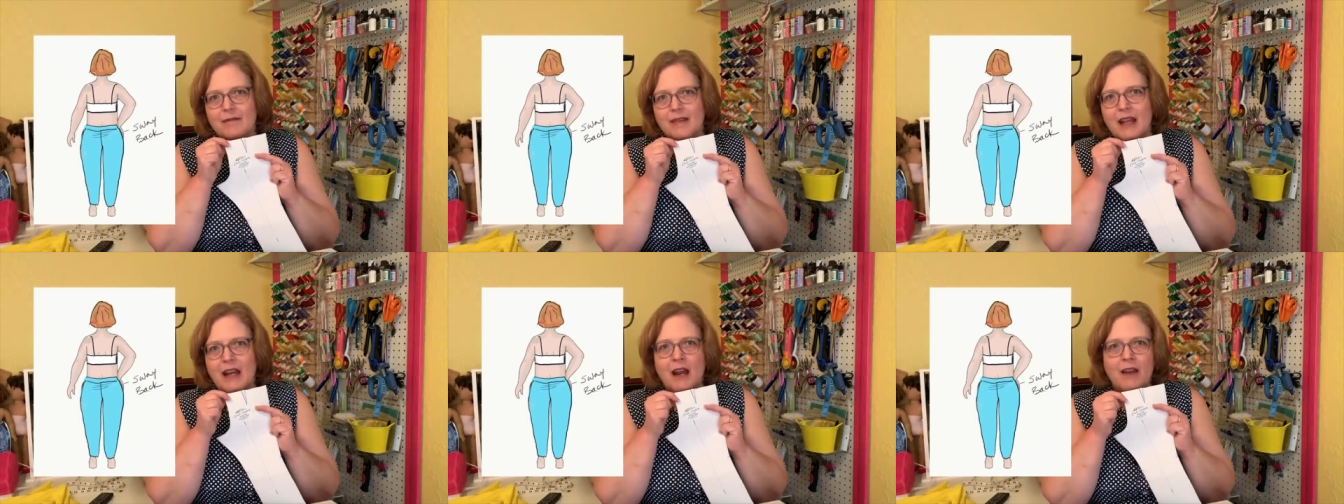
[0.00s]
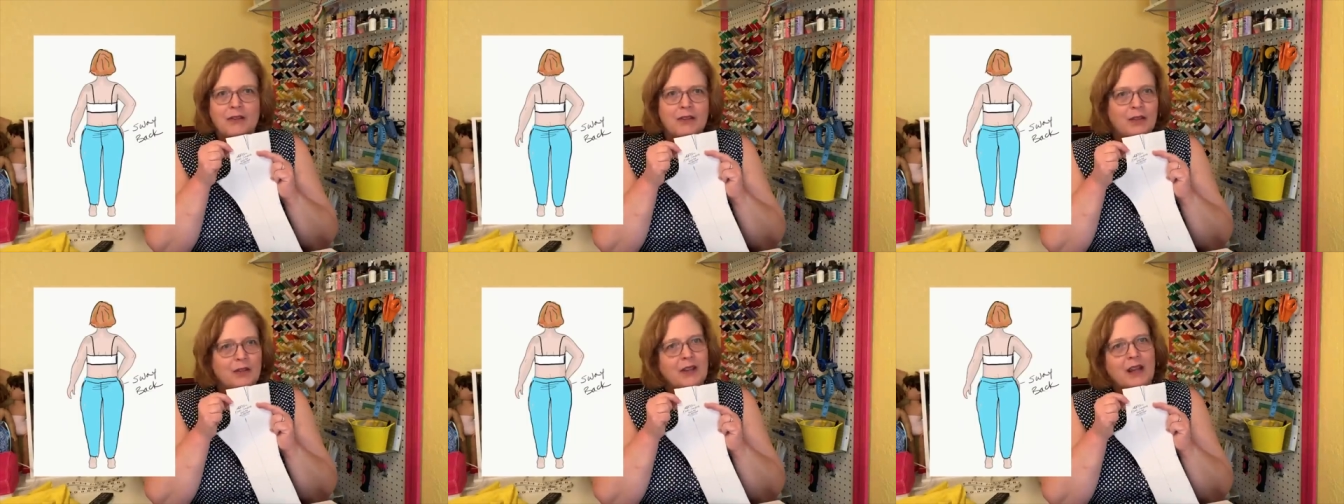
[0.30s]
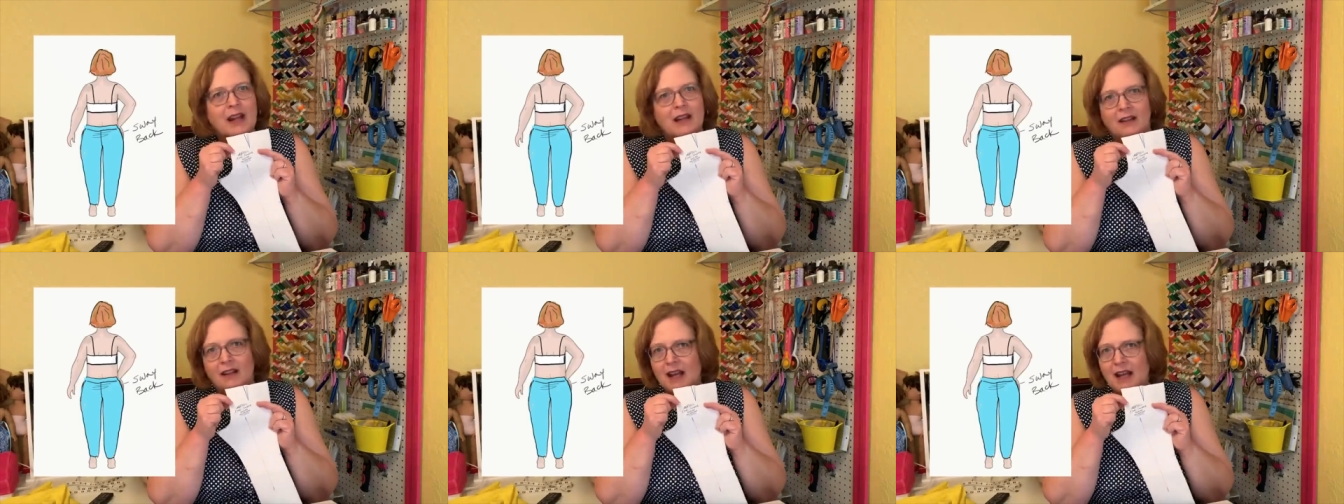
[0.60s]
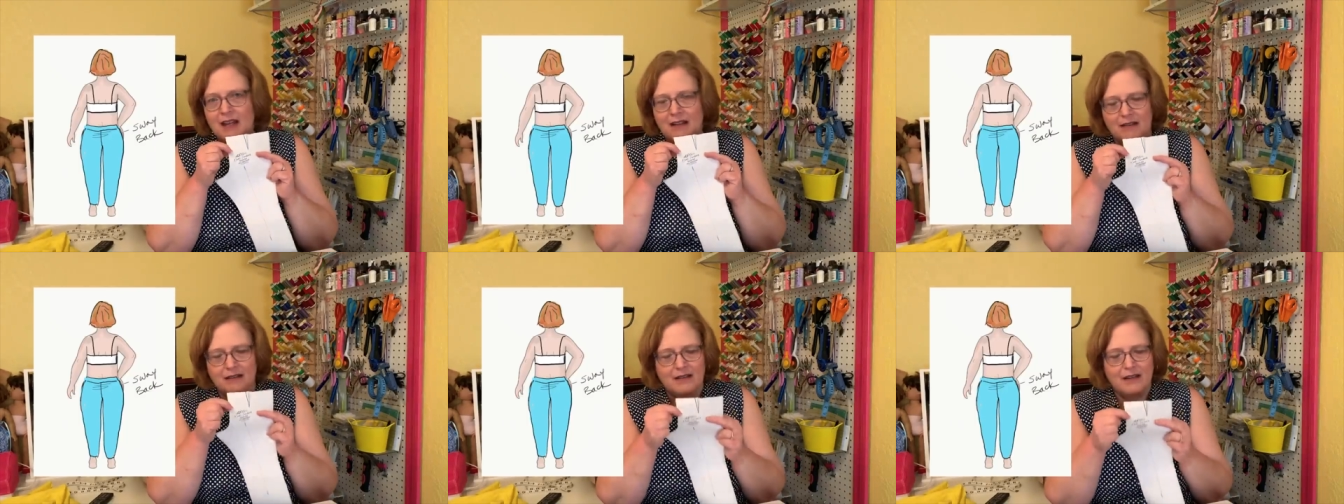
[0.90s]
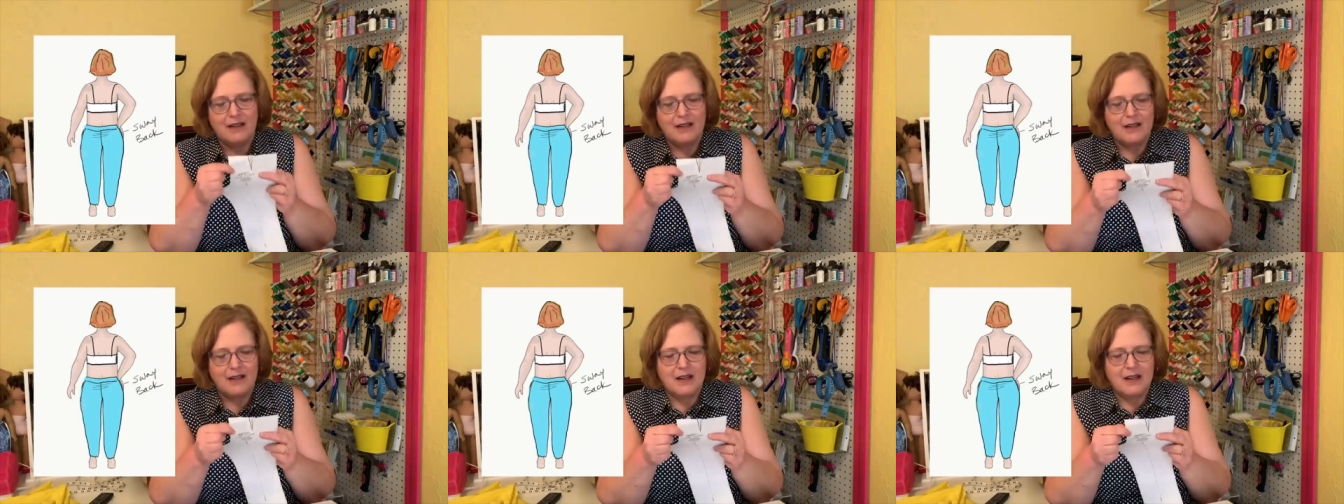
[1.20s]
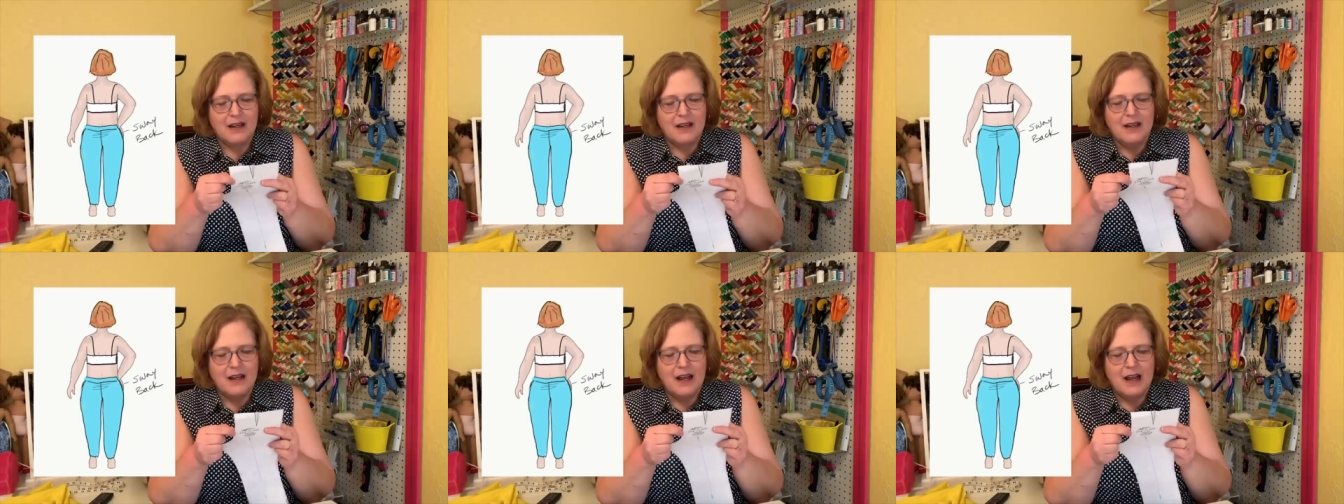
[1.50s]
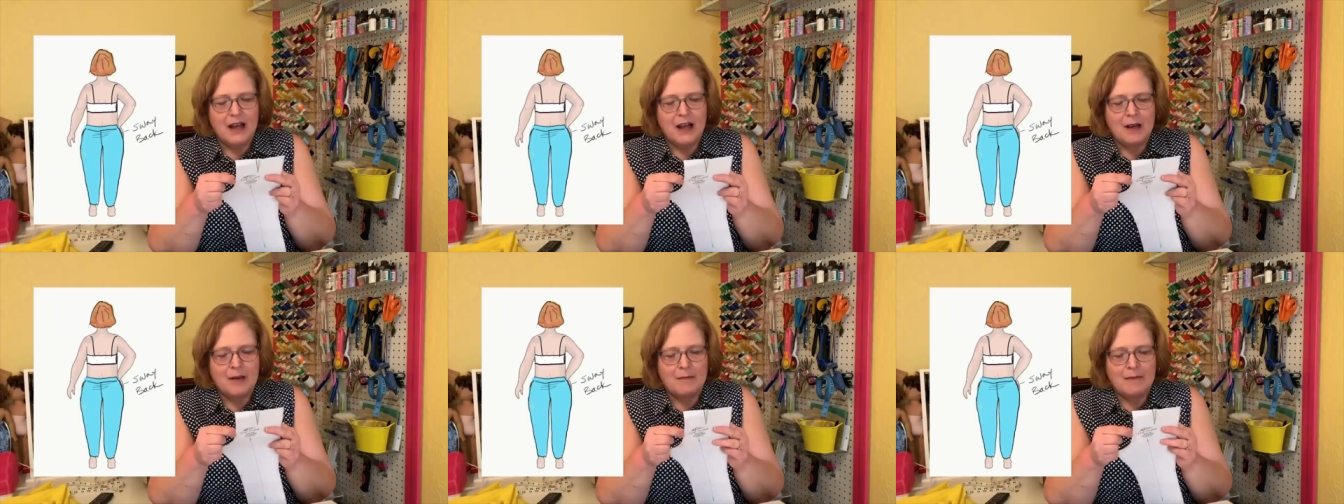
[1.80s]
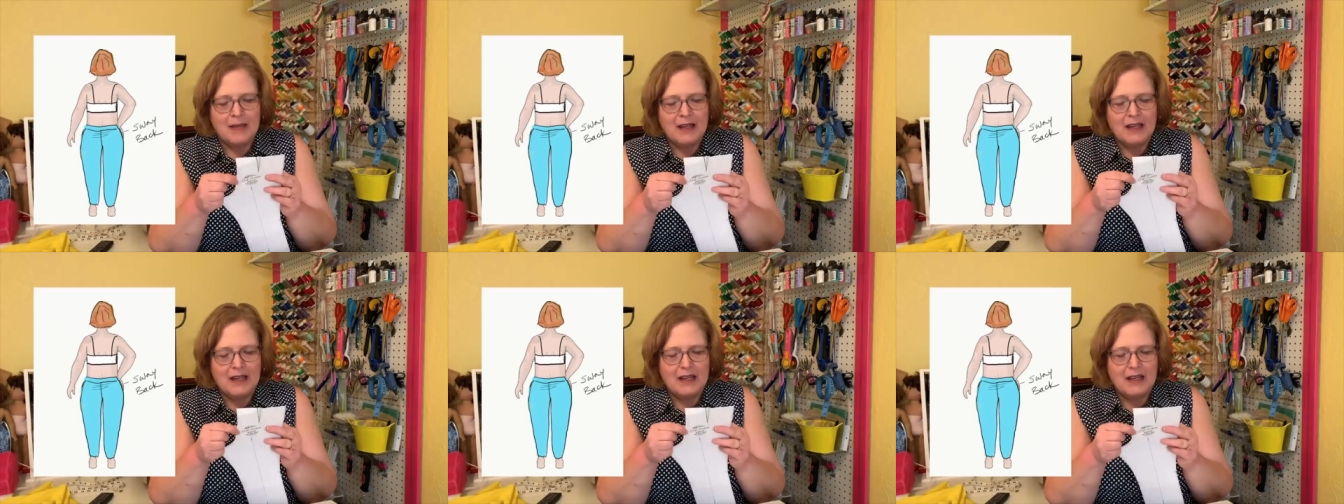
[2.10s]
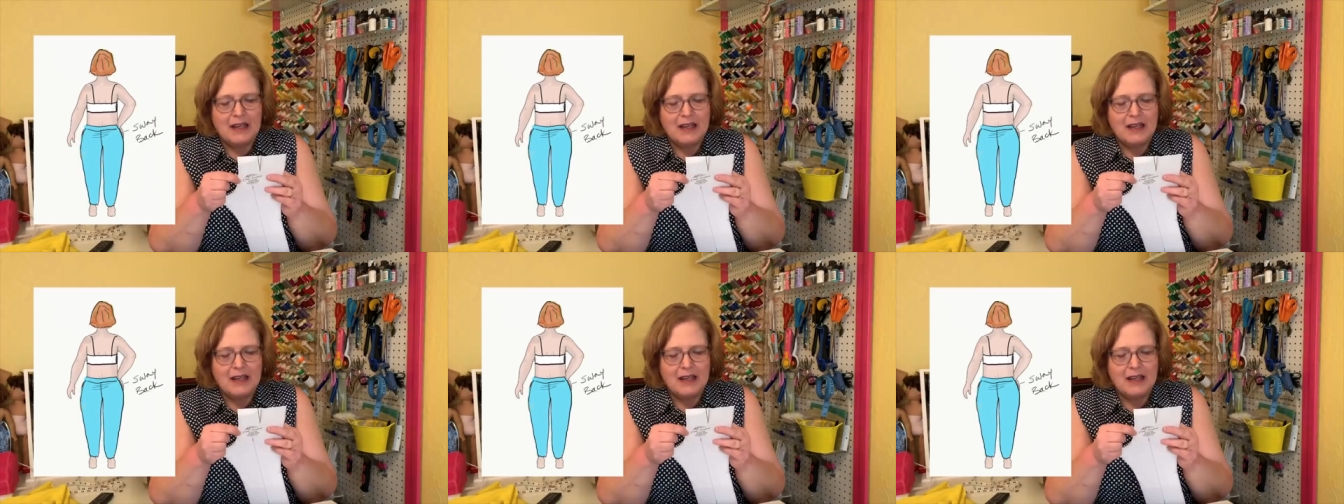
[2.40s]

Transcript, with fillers: And I do that a lot.